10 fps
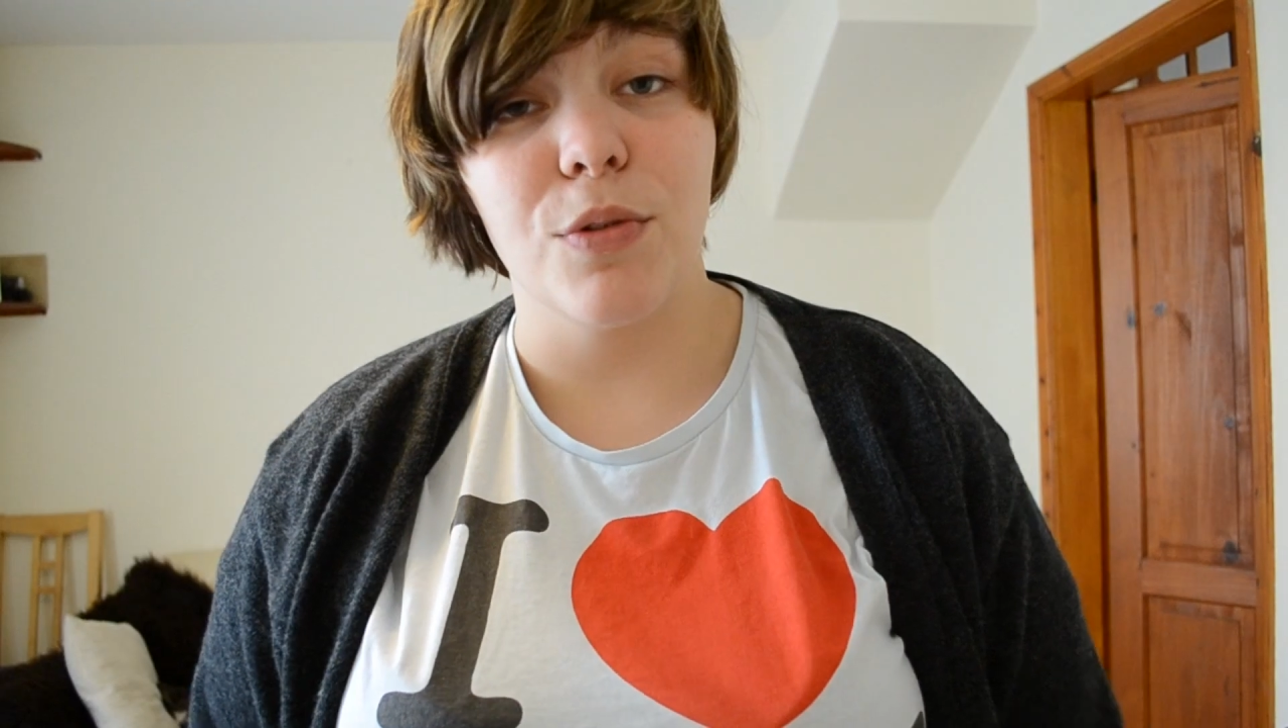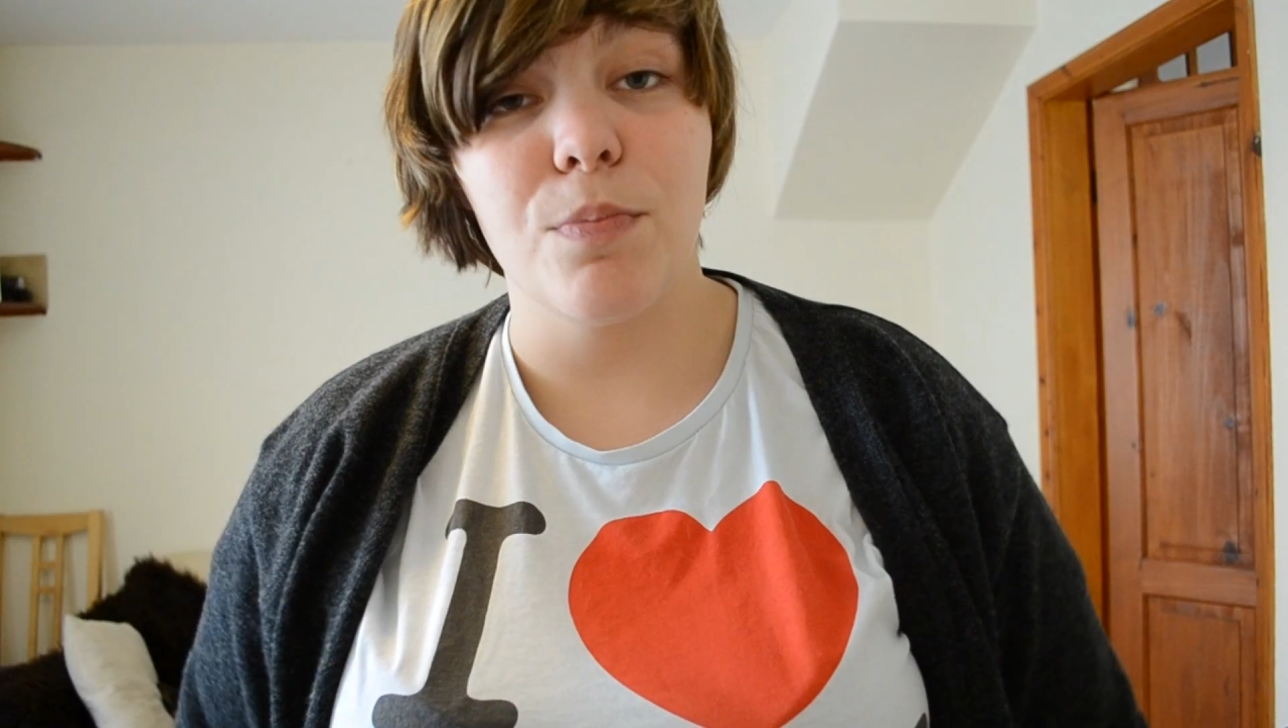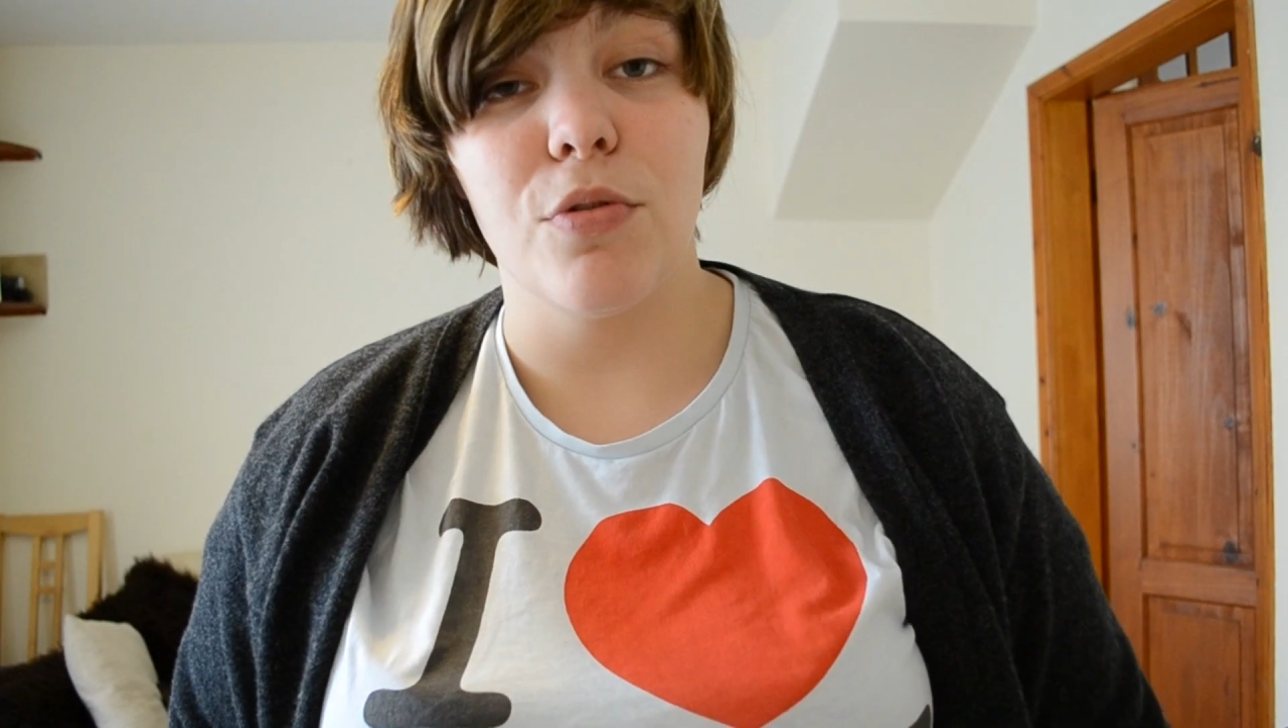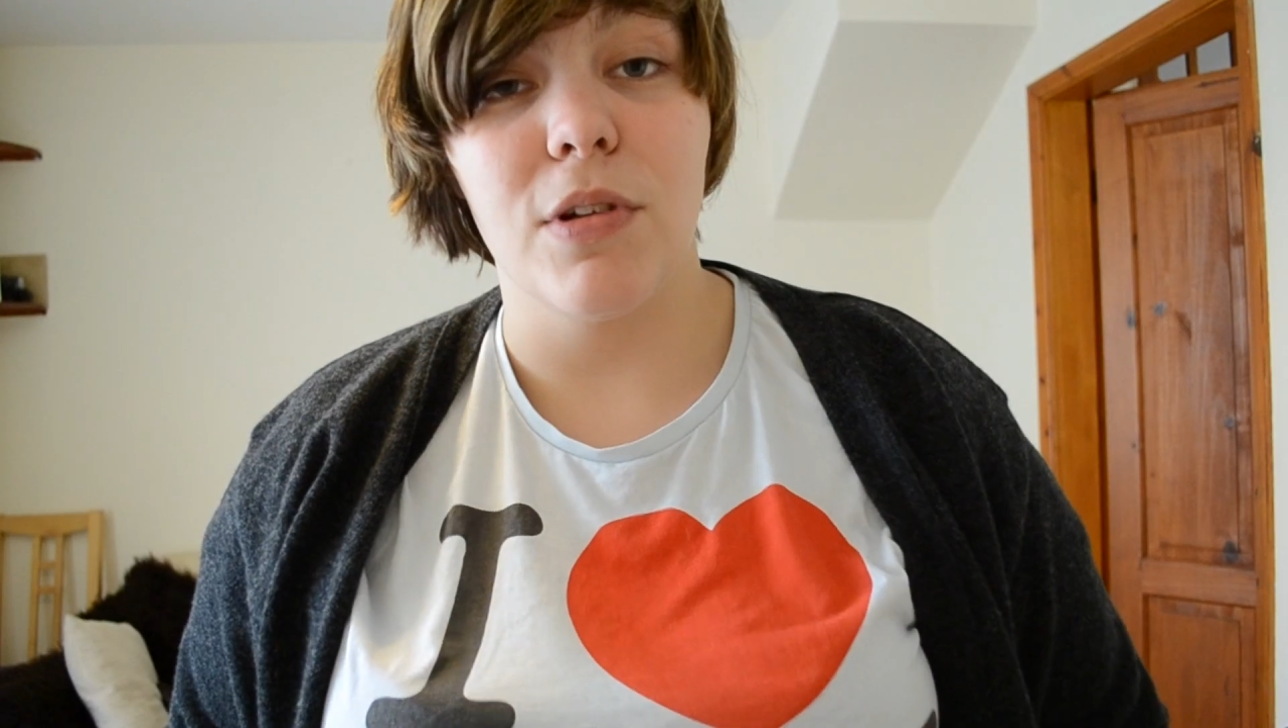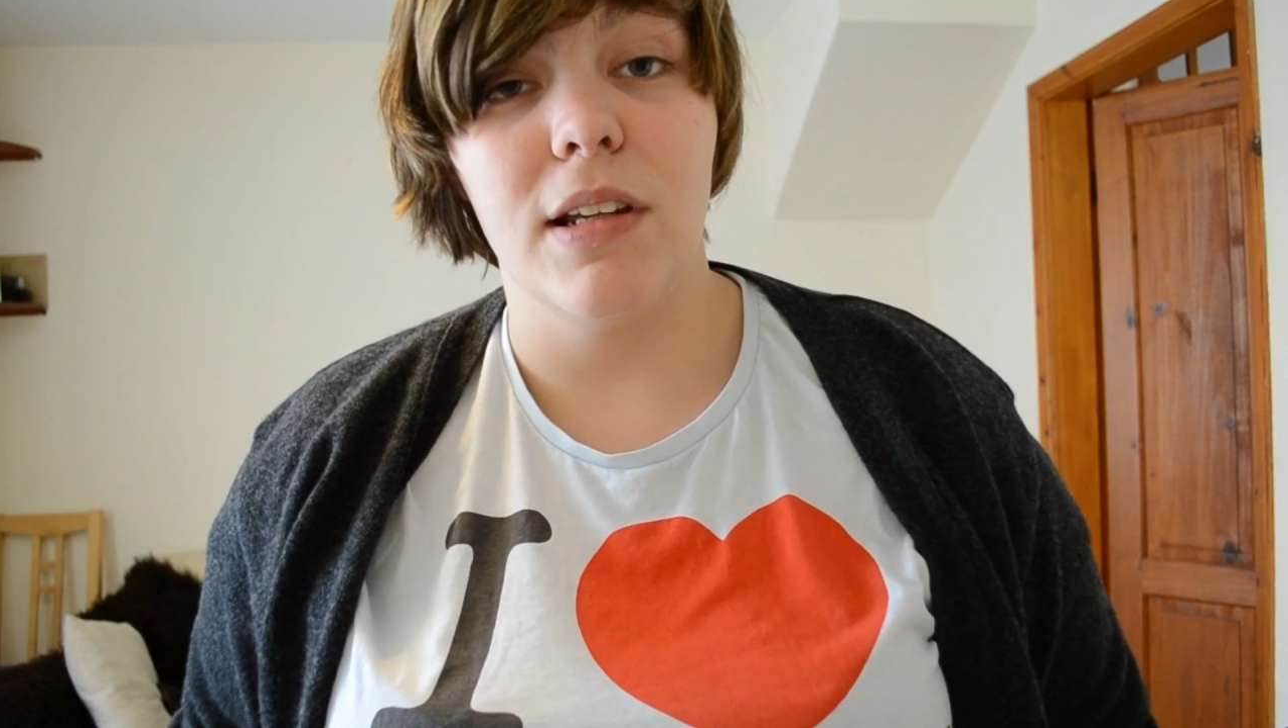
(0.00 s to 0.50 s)
was
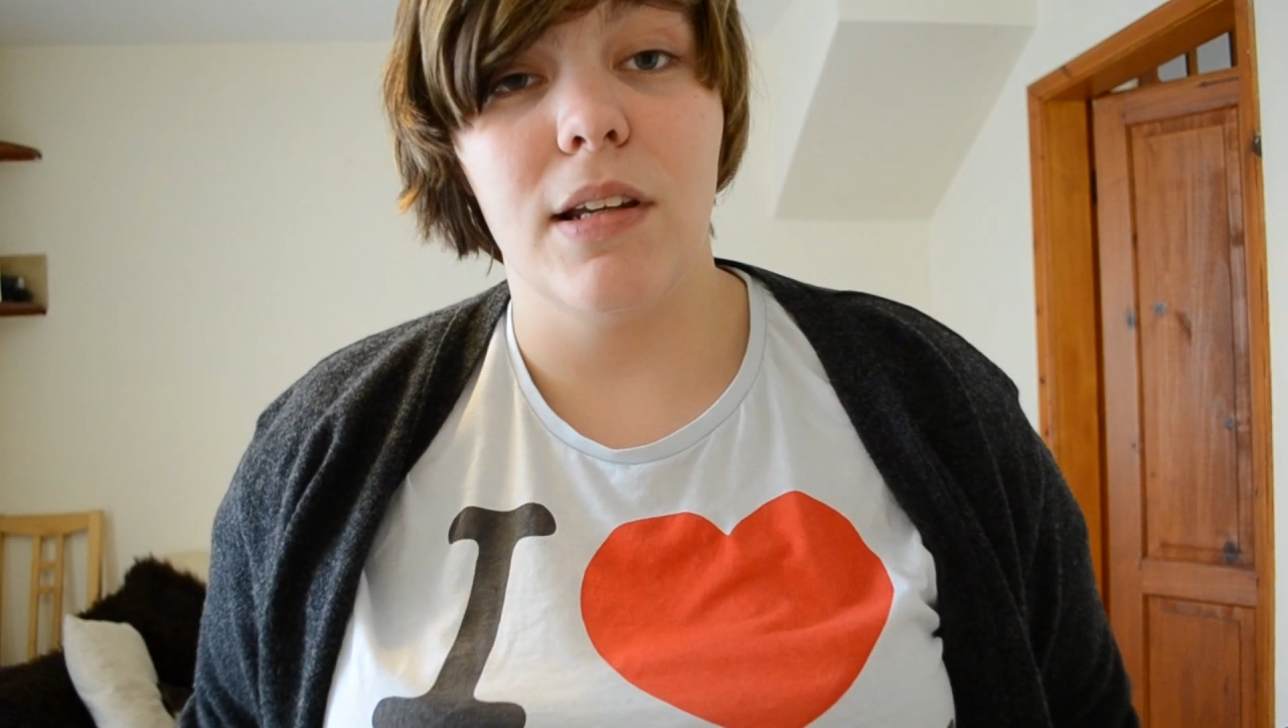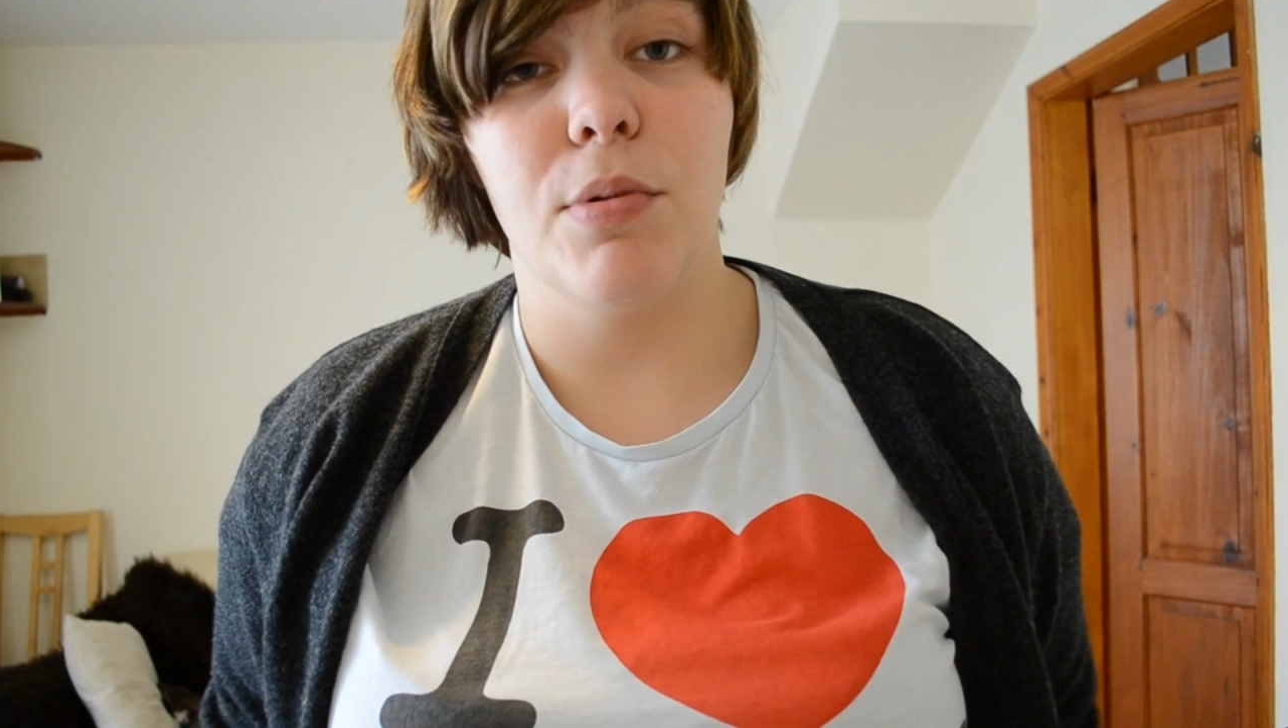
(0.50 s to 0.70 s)
pretty